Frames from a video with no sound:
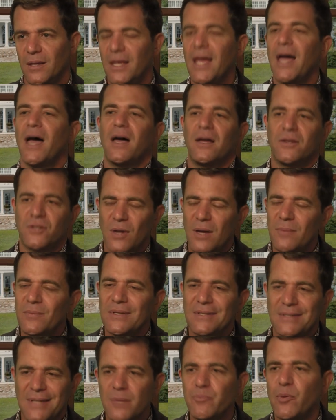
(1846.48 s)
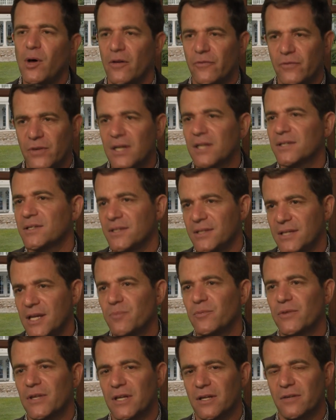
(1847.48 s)
Yeah, so it's like Paul Feig, it's the
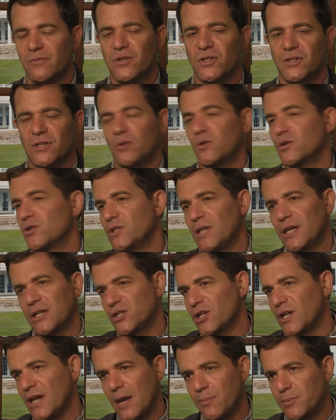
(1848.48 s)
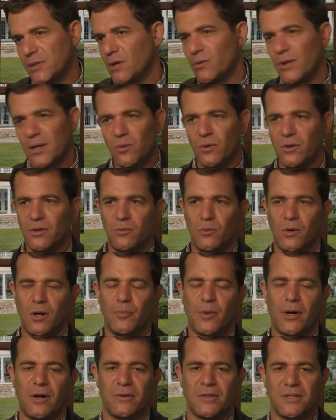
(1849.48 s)
same thing or just like Judd Apatow. Like we're all
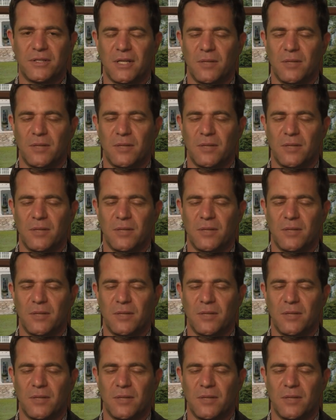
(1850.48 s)
part of the same.